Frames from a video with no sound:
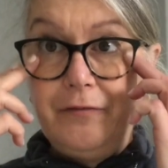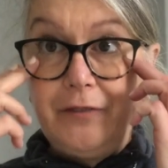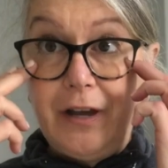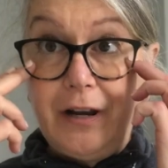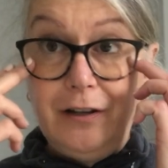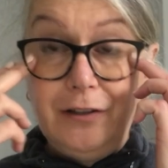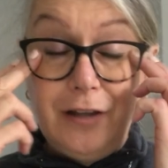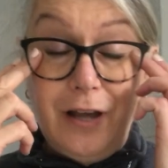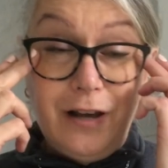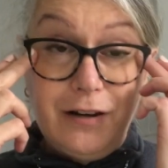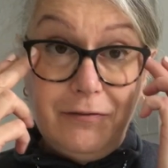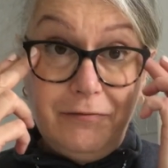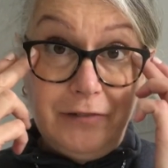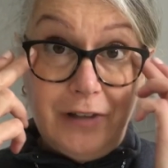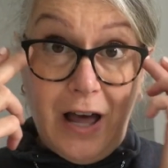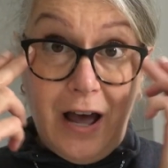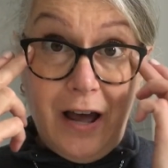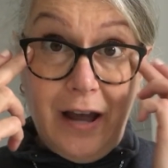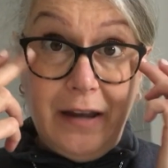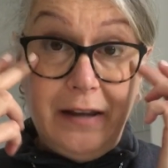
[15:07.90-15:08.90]
got a lot of
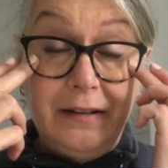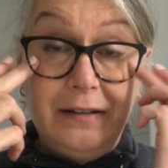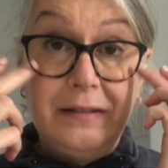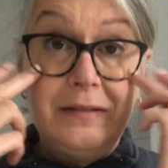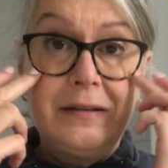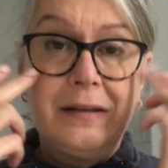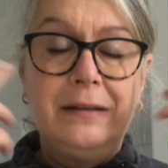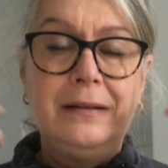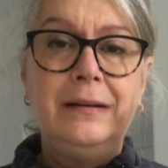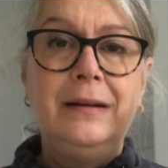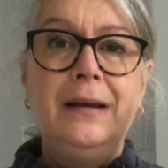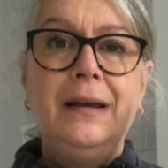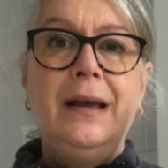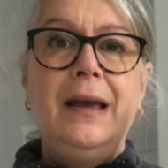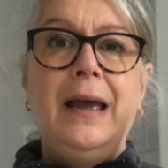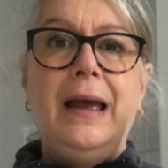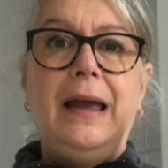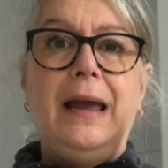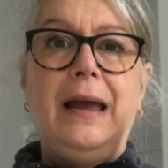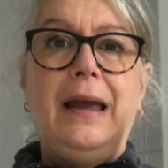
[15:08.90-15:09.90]
lines,
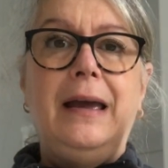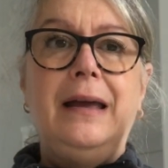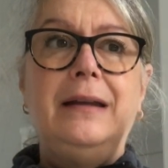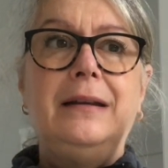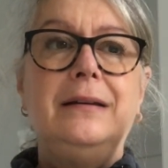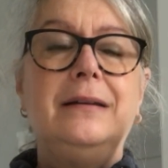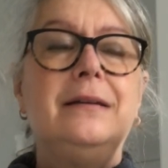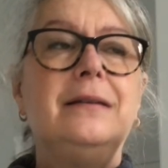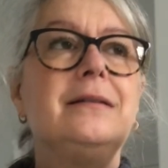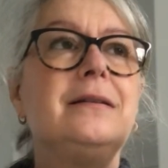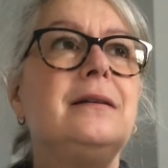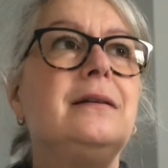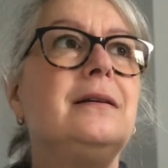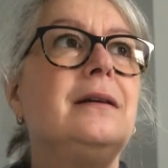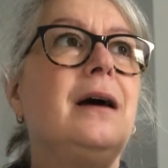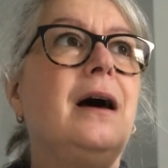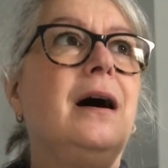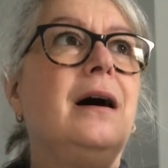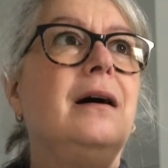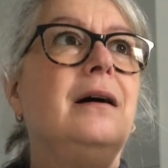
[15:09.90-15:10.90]
and
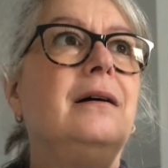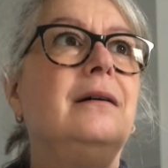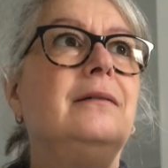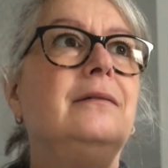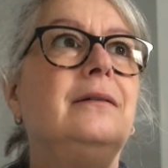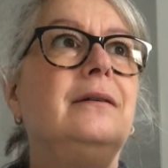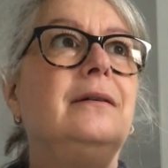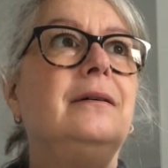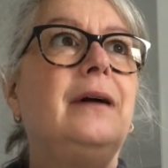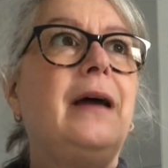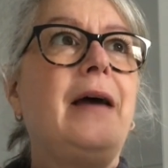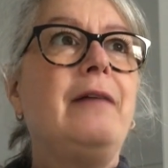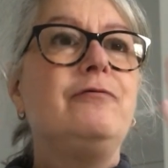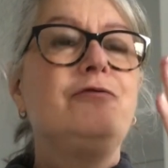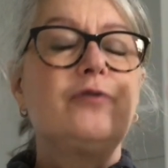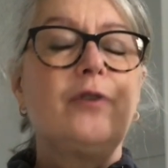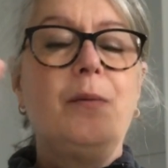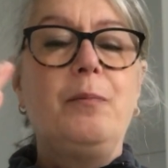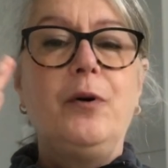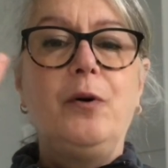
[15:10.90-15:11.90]
I have
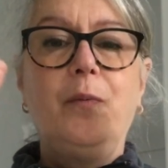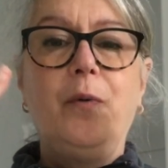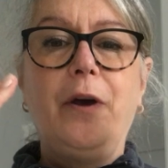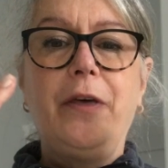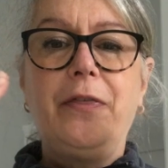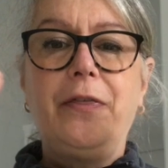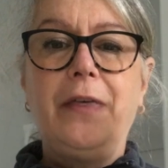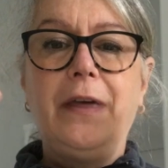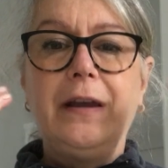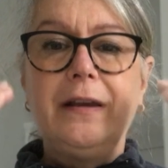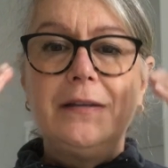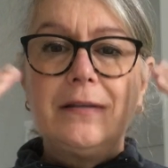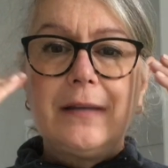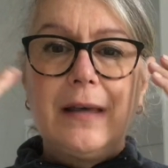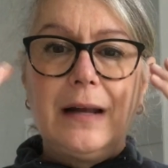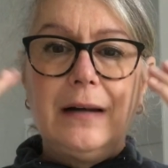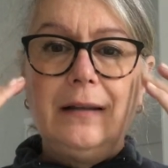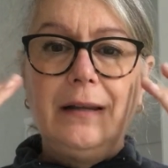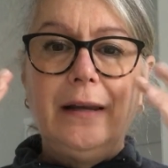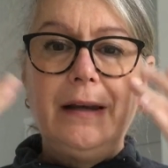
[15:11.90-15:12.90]
trouble with things
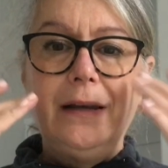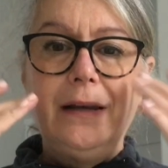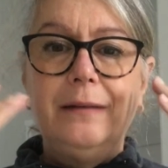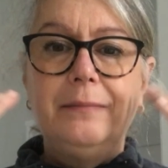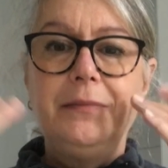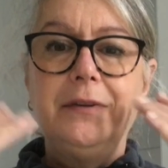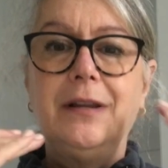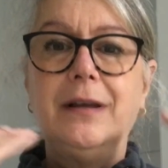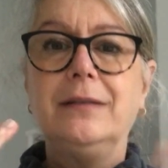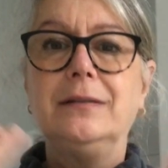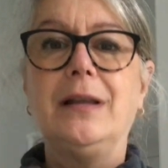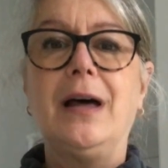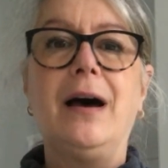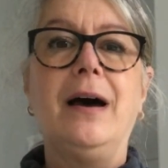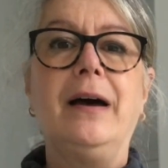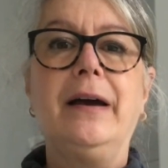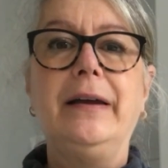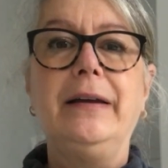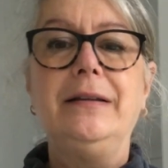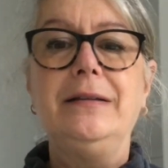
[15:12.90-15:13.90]
settling in the
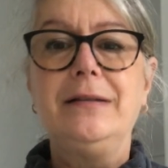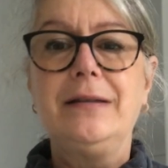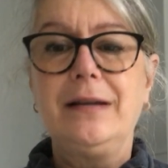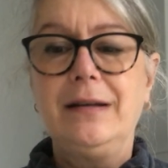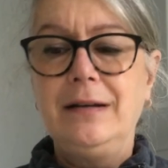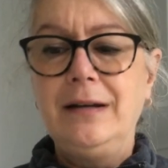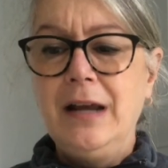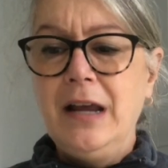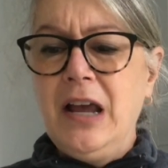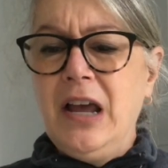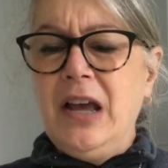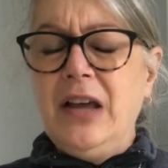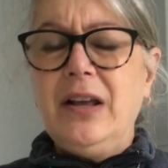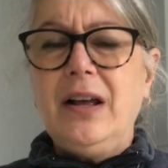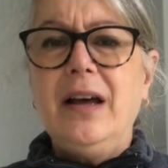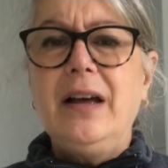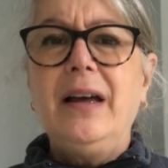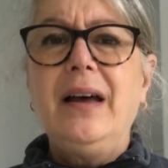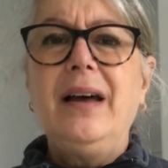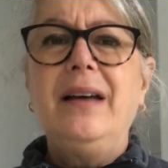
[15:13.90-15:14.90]
lines, and
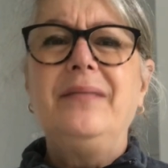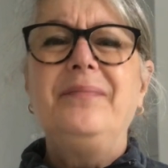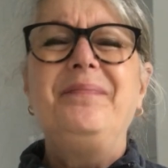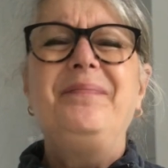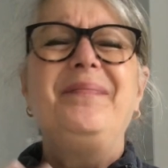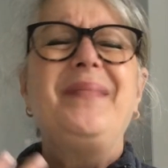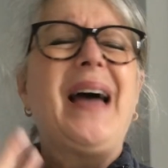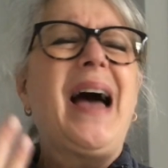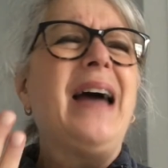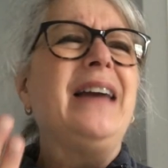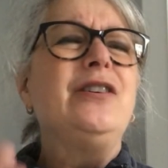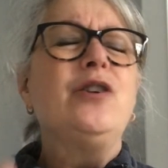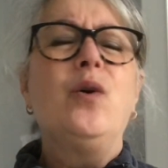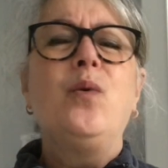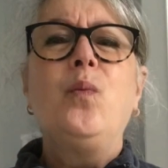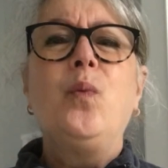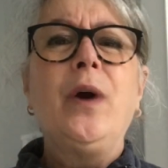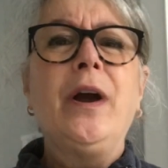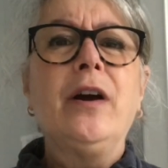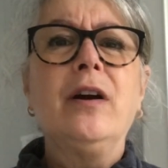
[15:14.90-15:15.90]
I don't
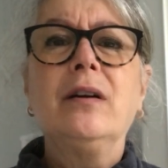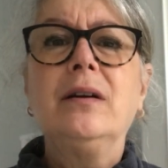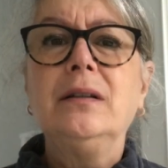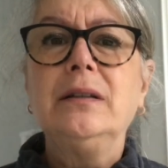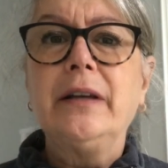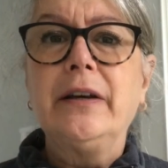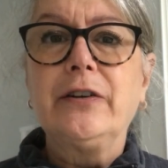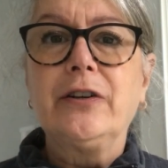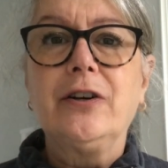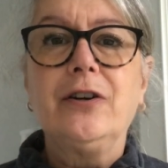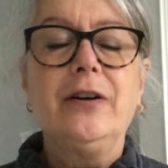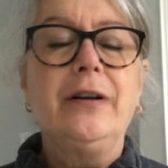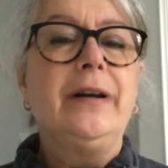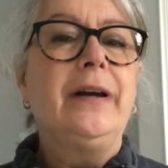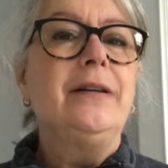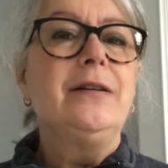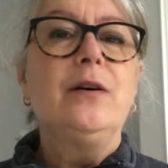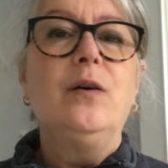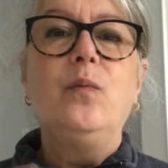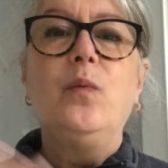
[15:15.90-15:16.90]
wear glitter, and I
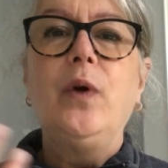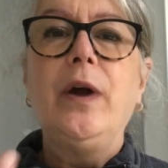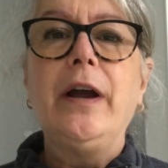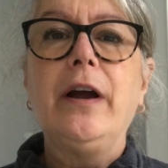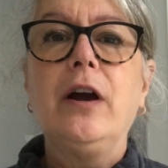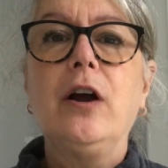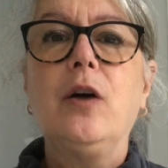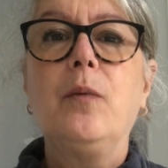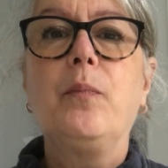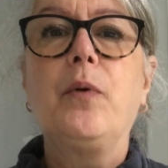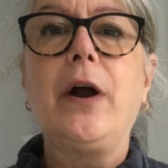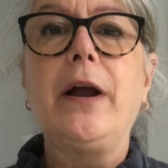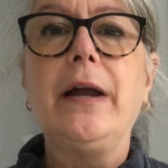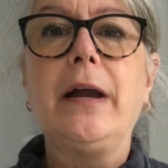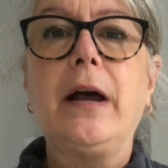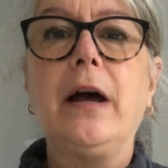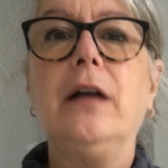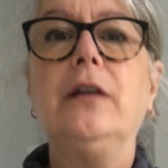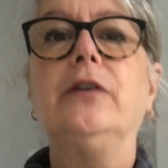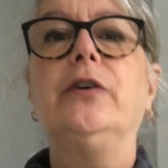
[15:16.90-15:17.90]
don't wear bright
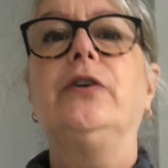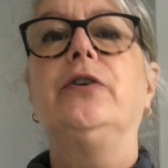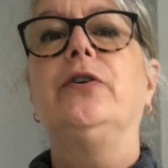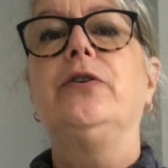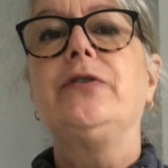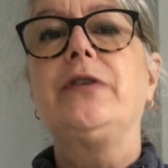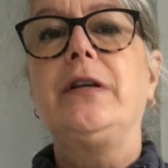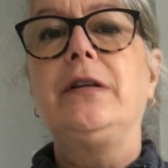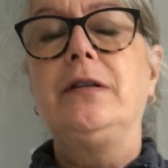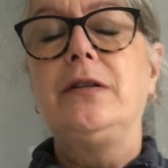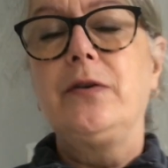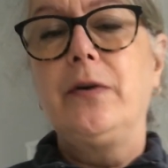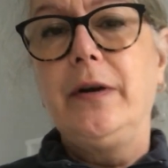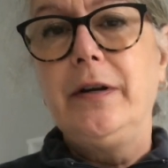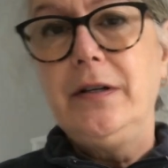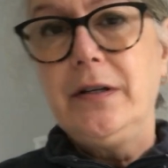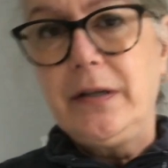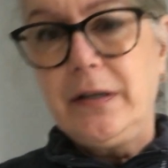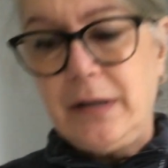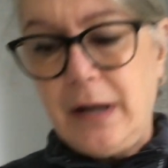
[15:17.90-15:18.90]
colors, and so I
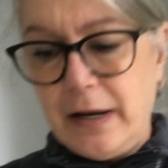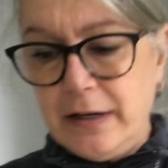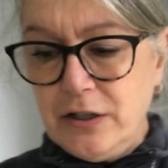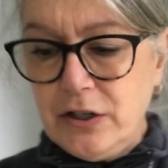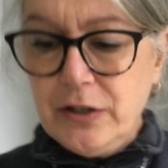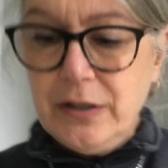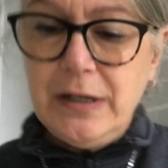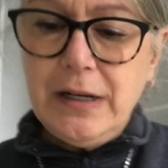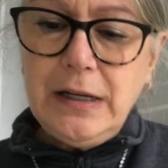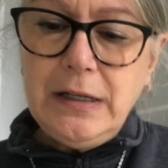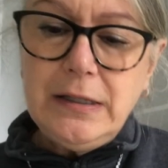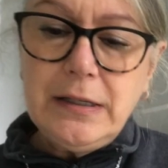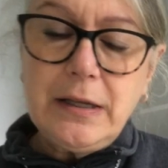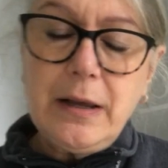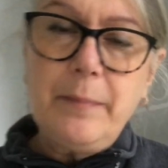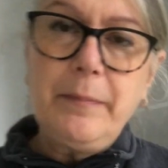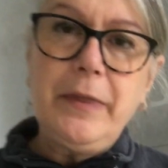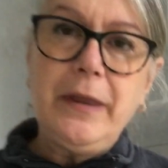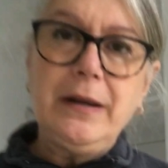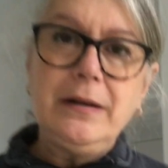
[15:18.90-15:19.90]
just need
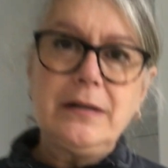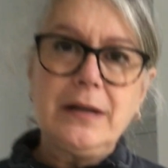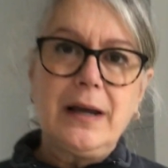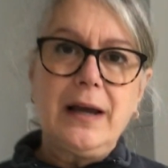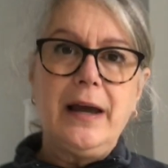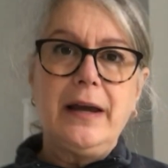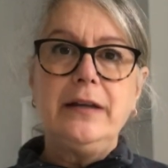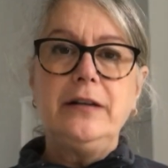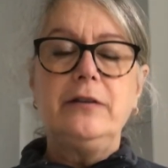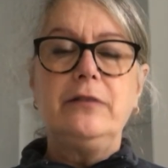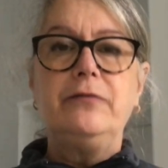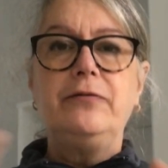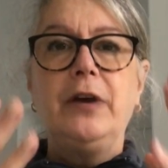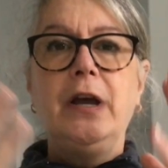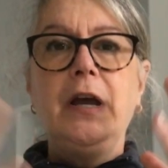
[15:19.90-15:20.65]
something to kind of